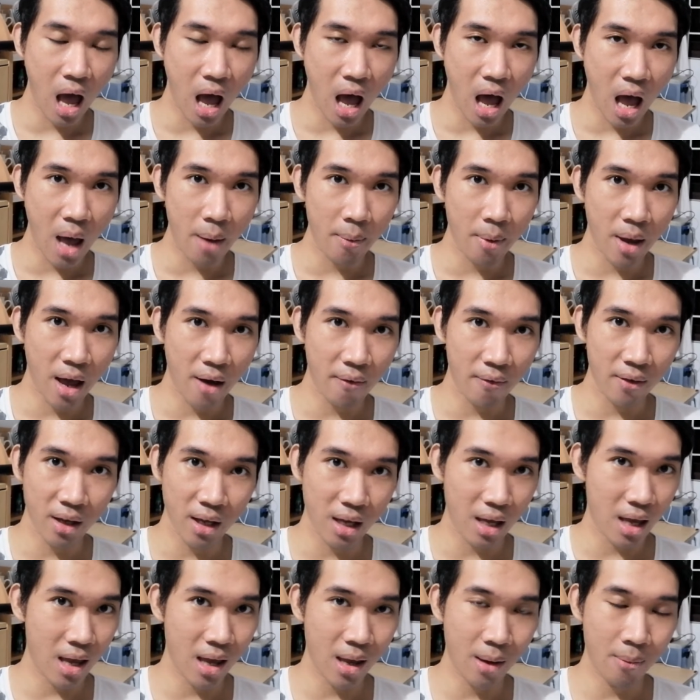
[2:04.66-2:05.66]
I'm having
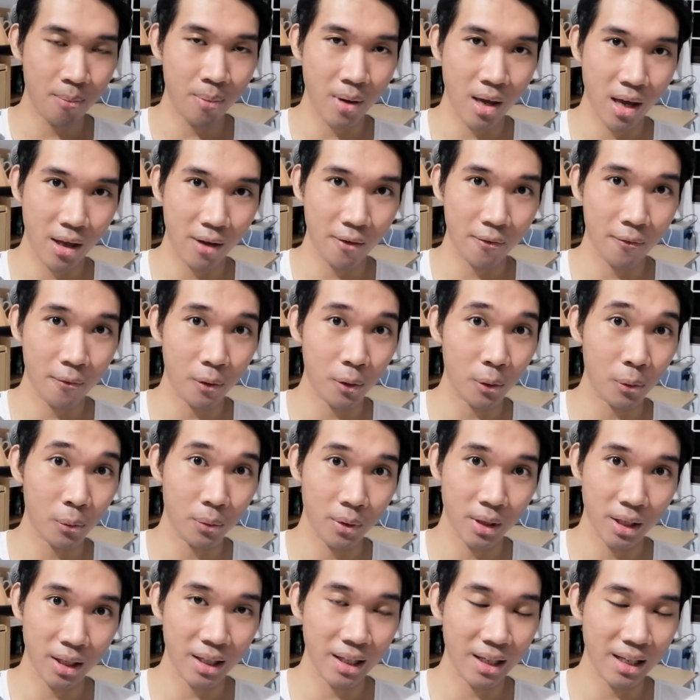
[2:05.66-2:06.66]
a painful
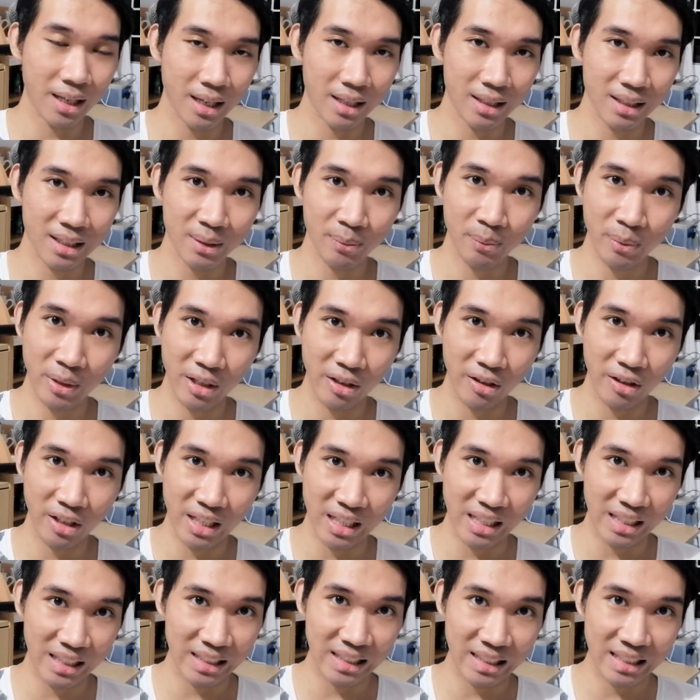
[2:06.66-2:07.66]
reading
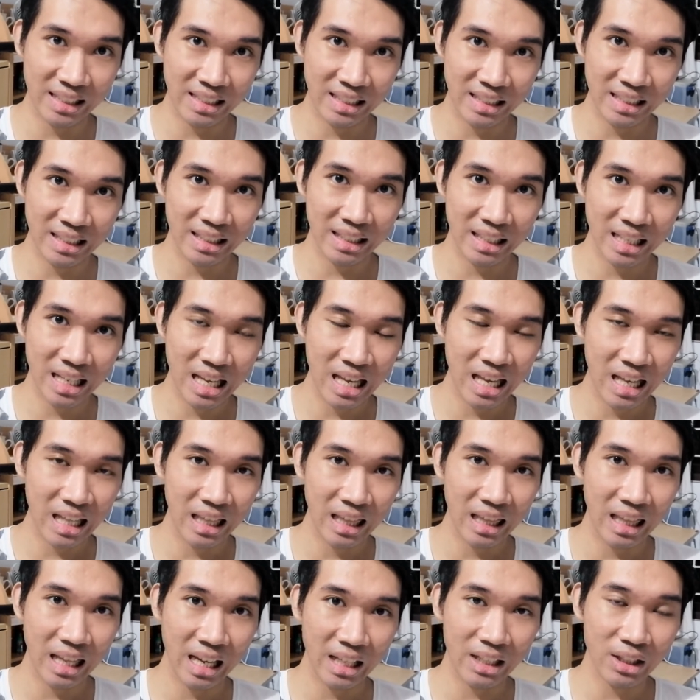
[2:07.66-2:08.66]
experience.
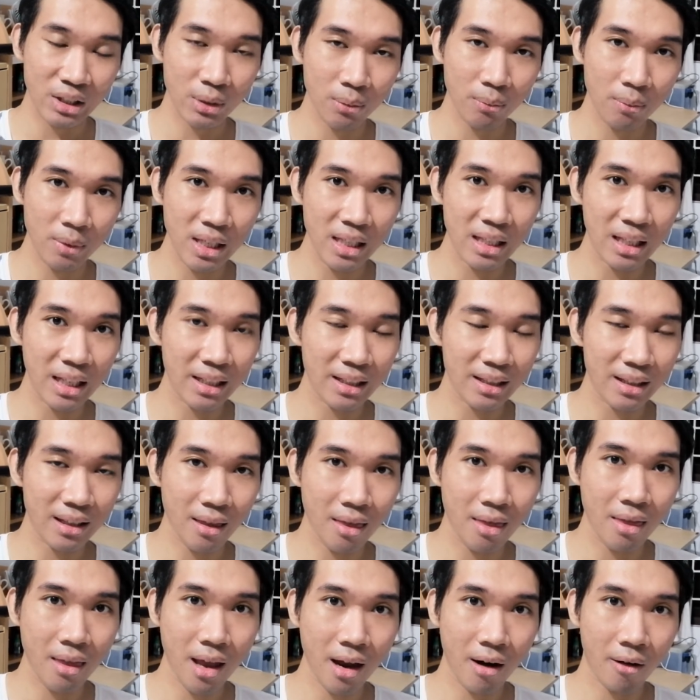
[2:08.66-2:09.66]
Like to me, like the
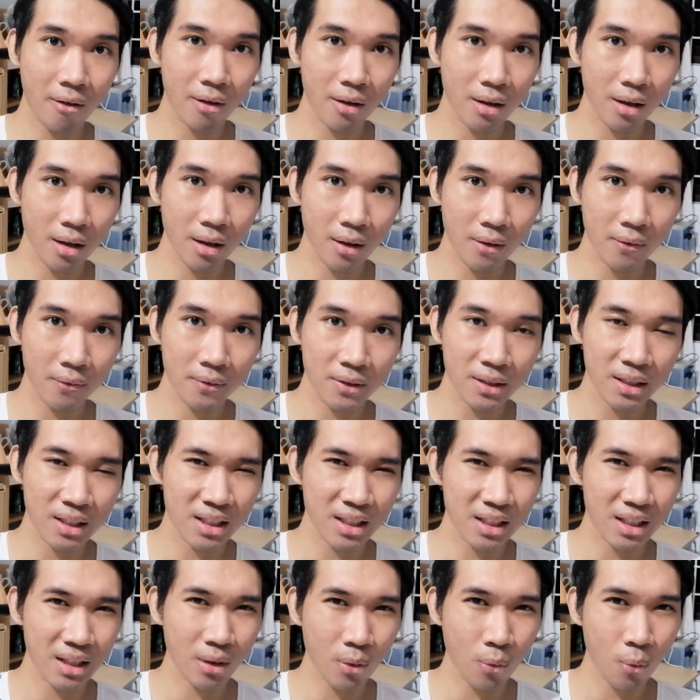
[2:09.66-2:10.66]

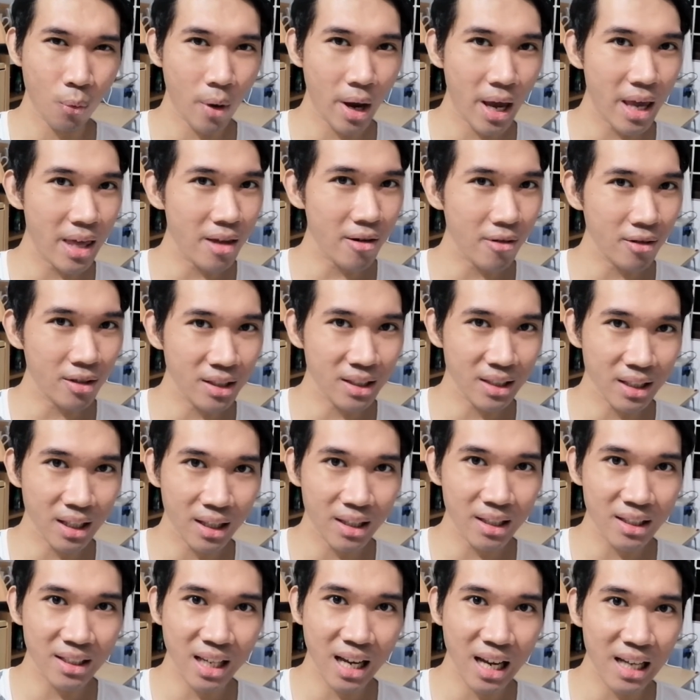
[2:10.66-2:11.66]
narratives, the way they're
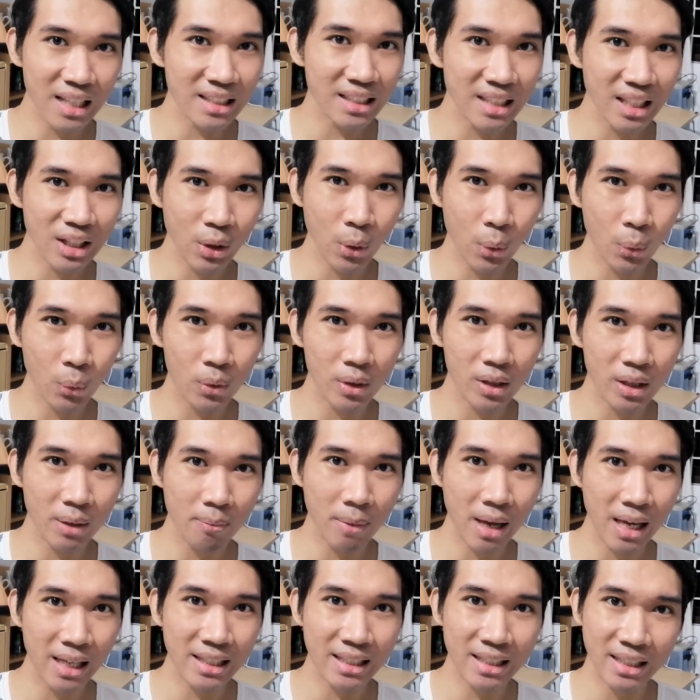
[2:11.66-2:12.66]
synthesized, they don't really
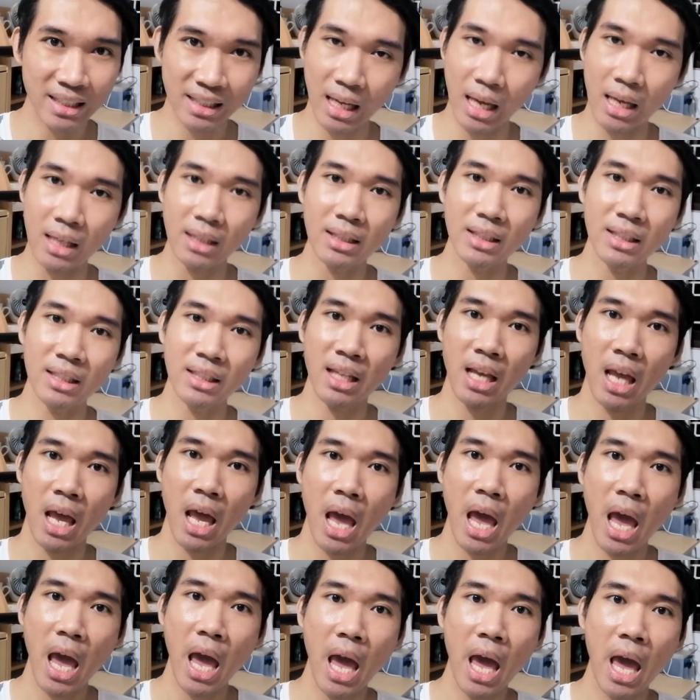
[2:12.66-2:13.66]
make sense.
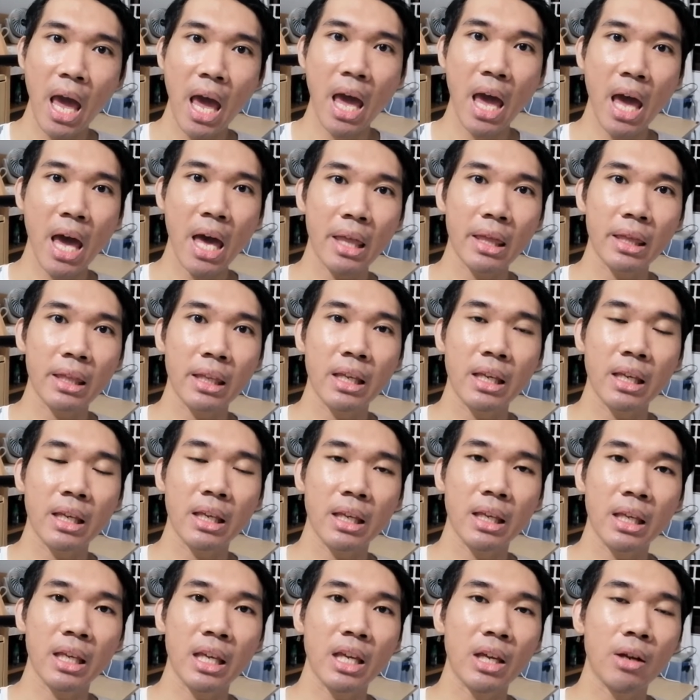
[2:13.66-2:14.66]
And
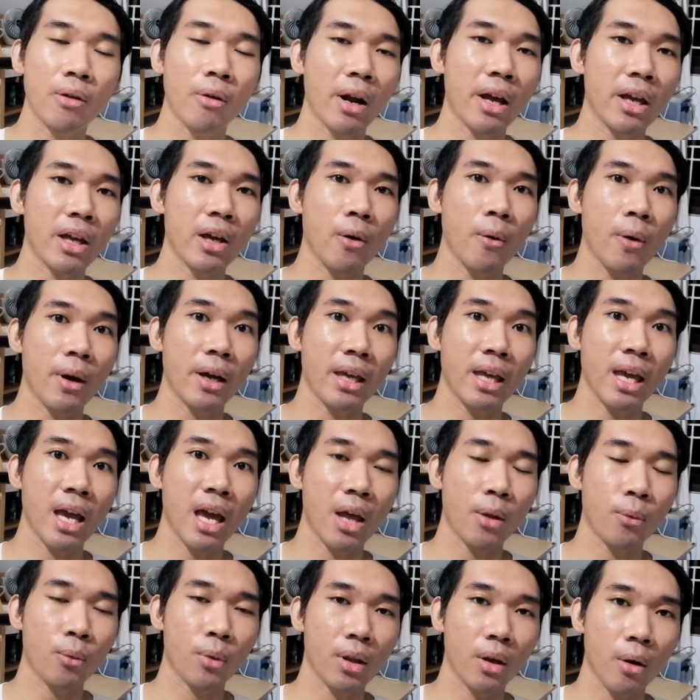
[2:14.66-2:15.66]
here I go
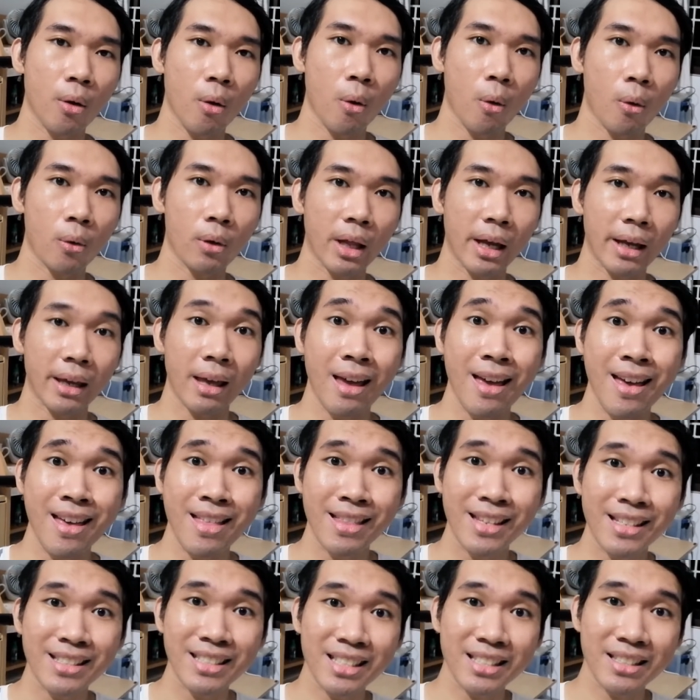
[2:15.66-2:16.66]
again with a whole like
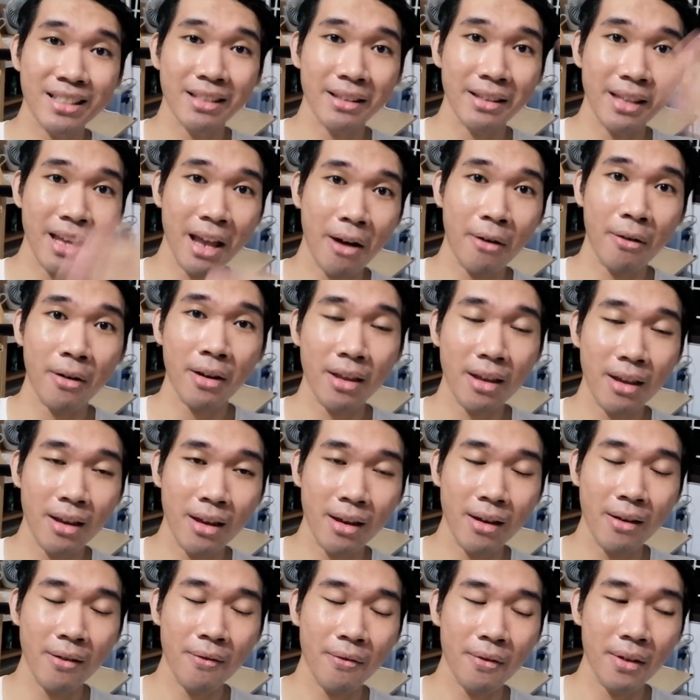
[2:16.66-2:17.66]
this is the
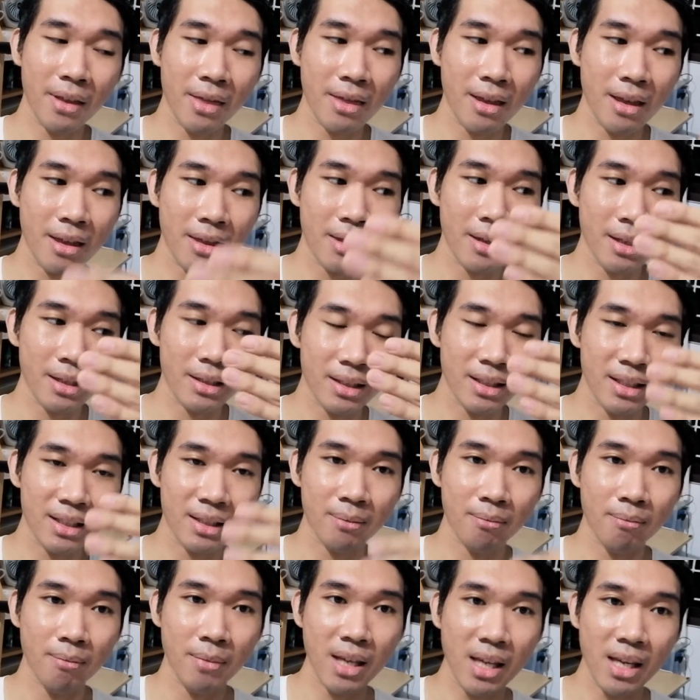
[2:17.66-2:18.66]
narrative, and then this
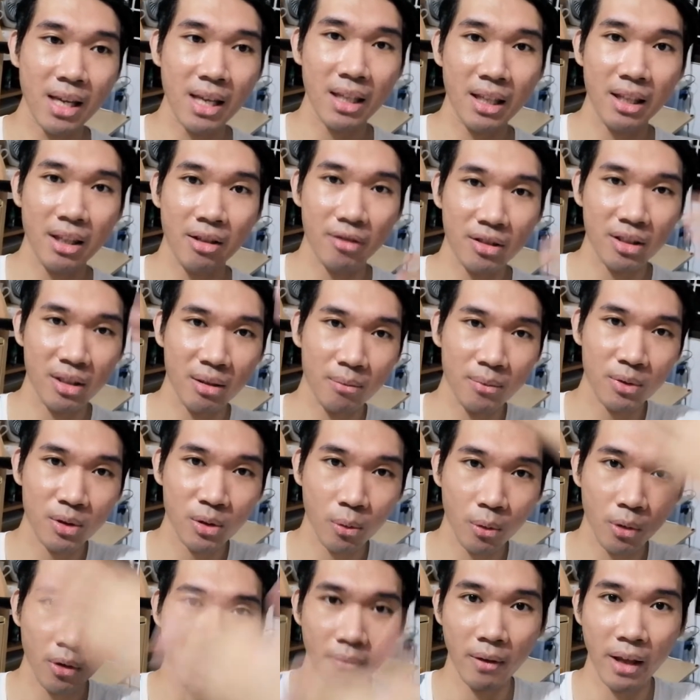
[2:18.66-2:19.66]
is me, and then there's some
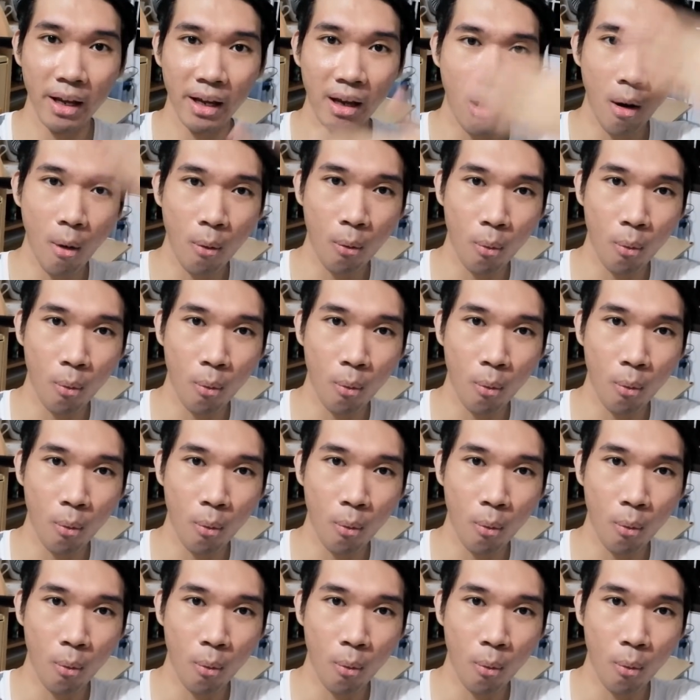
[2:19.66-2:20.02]
sort of like a